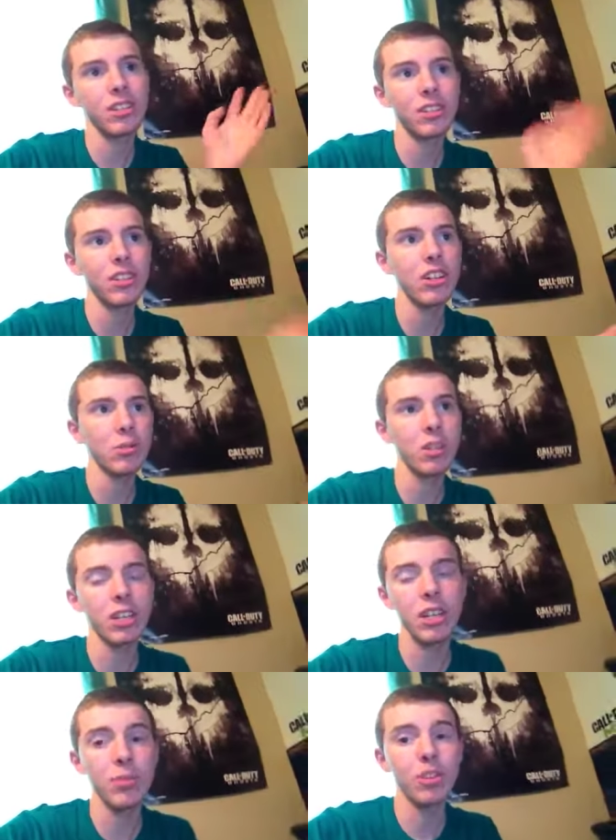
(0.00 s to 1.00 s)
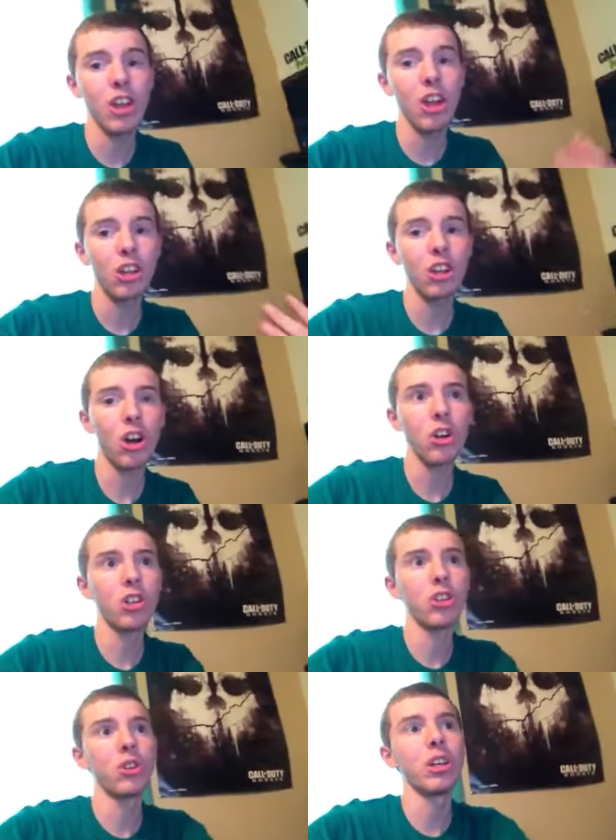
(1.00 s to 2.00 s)
Sledgehammer Games, Call
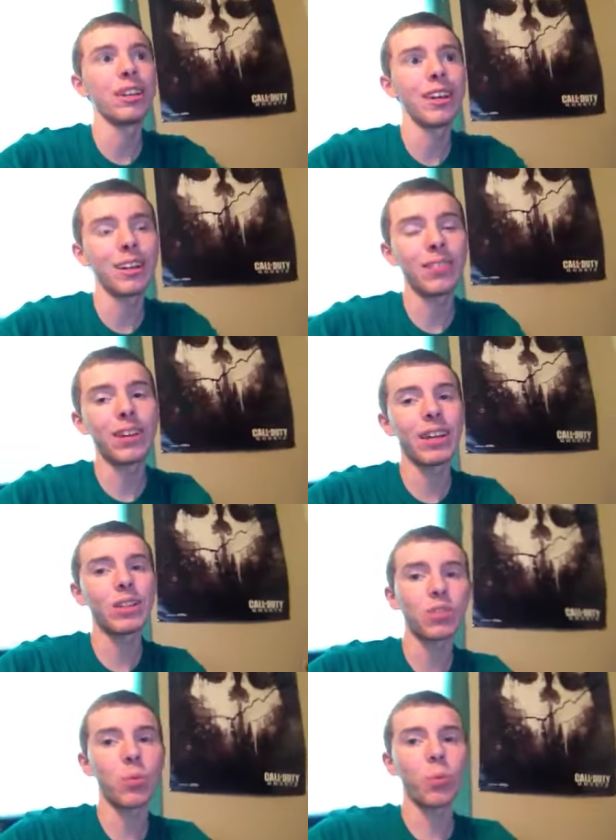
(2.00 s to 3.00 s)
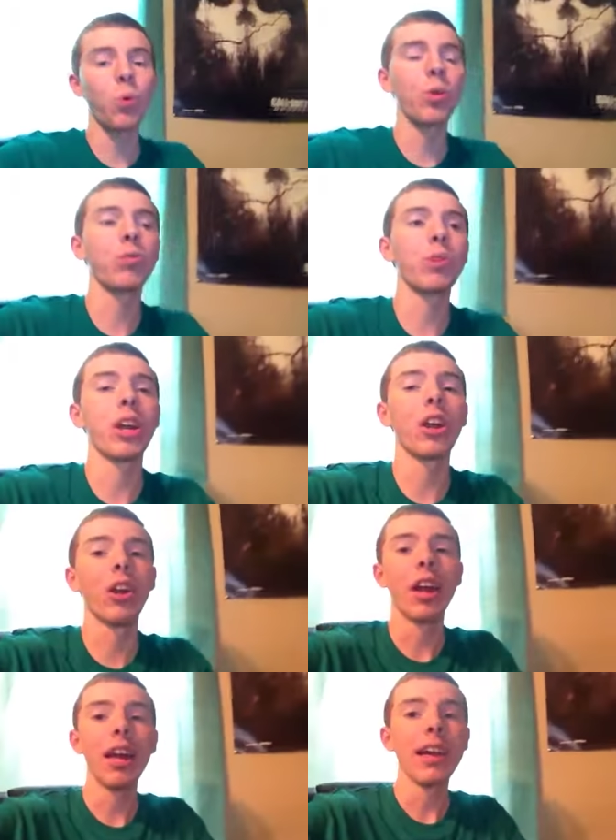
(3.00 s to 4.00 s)
of Duty: Advanced
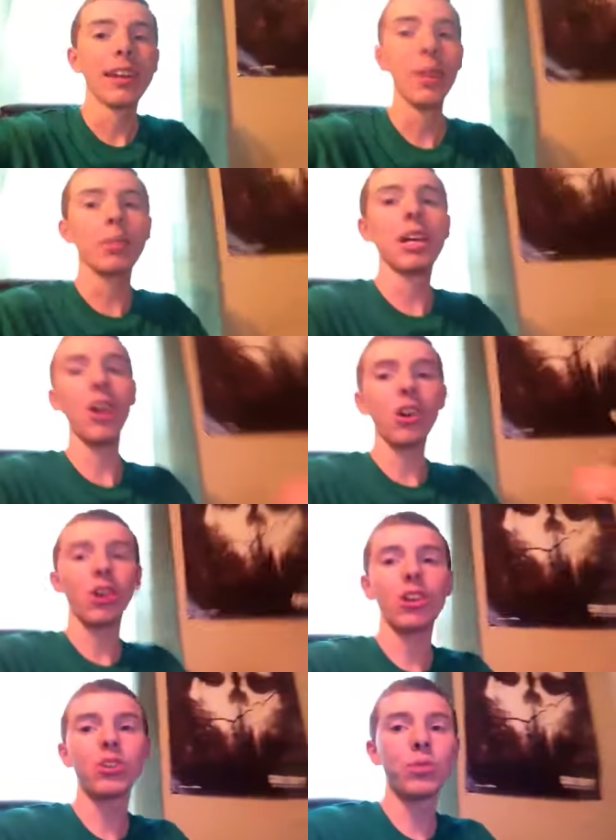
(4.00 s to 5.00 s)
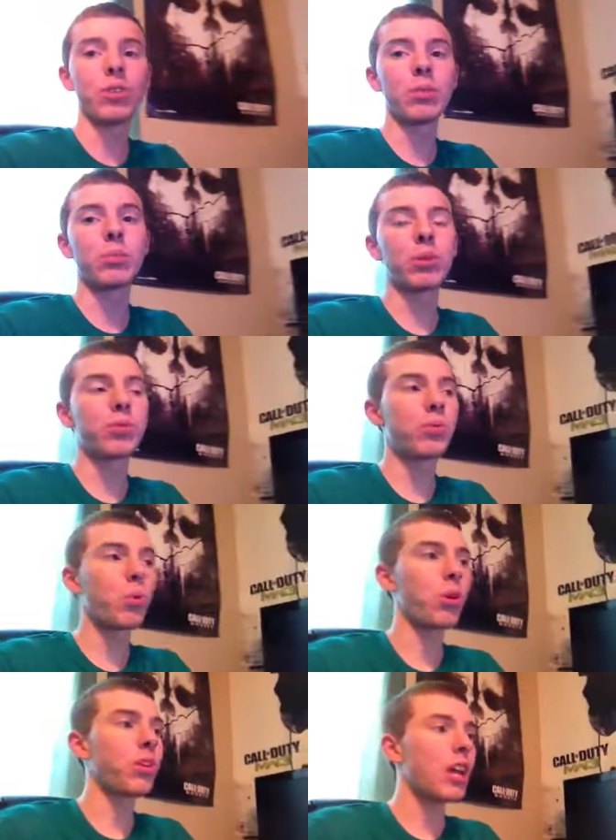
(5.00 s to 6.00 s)
Warfare, coming out on November
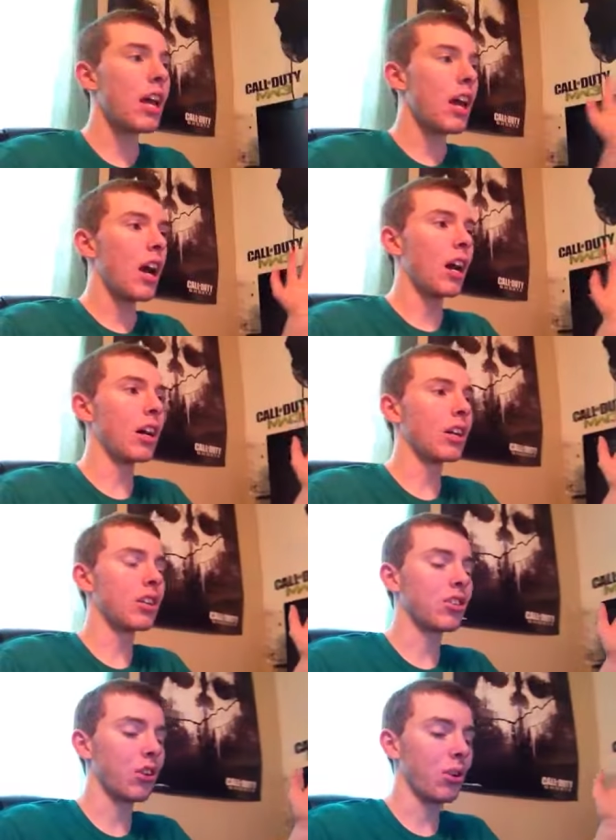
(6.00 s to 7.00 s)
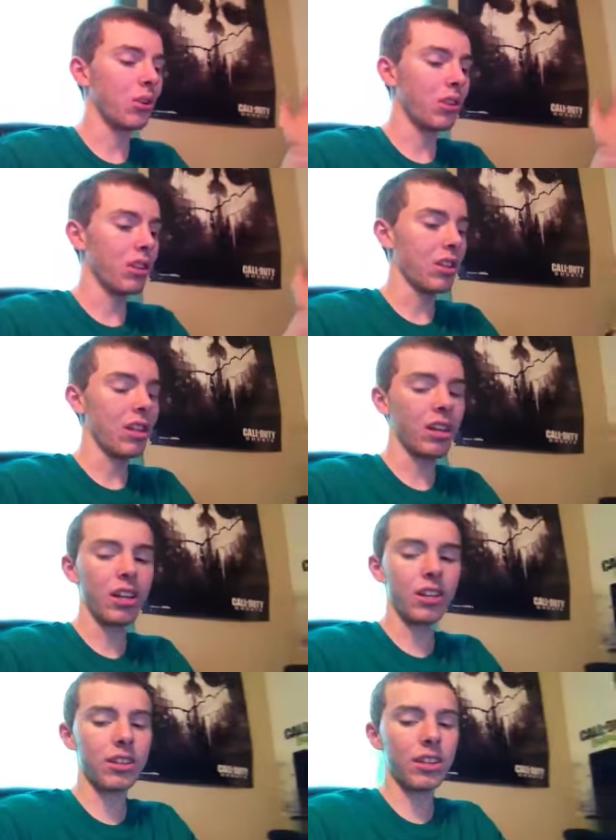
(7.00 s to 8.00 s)
fourth. Uh, so
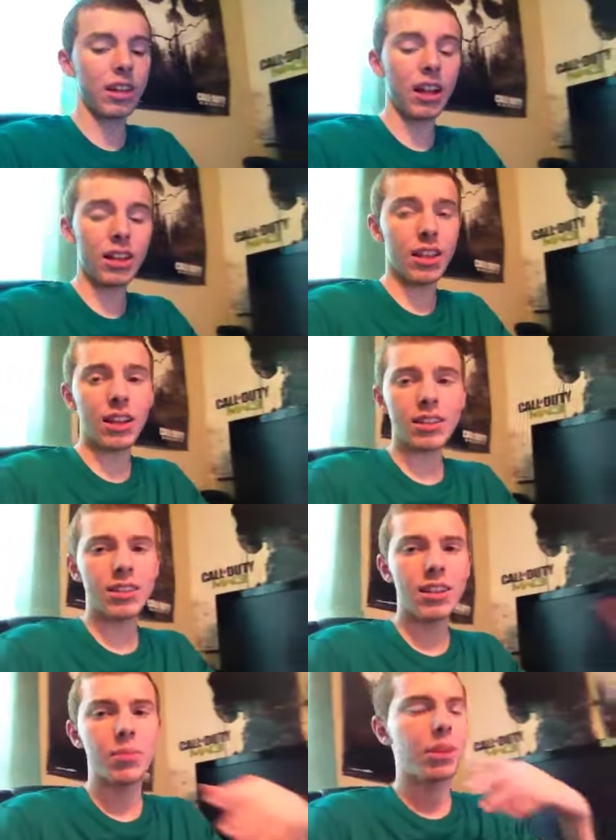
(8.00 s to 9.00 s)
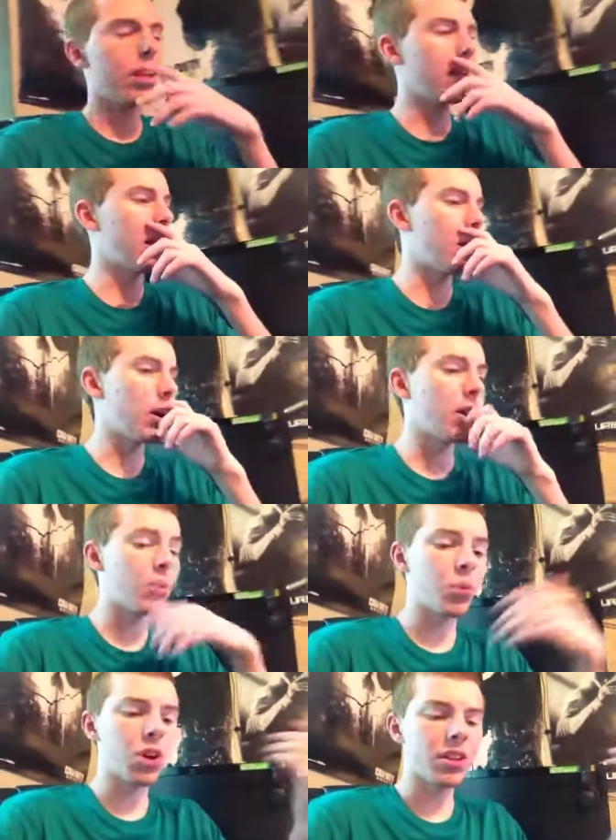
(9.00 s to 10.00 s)
another thing, like I said at the beginning, uh,
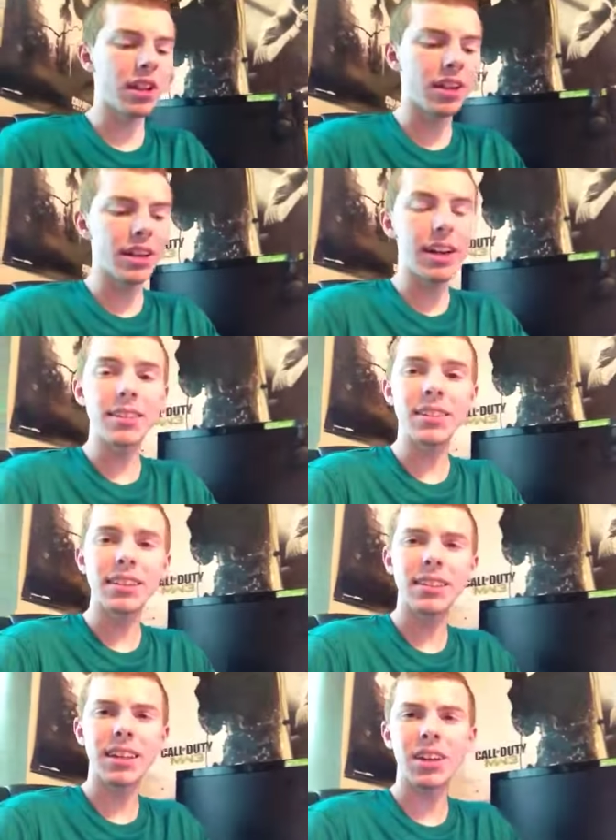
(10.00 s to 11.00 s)
are they gonna announce anything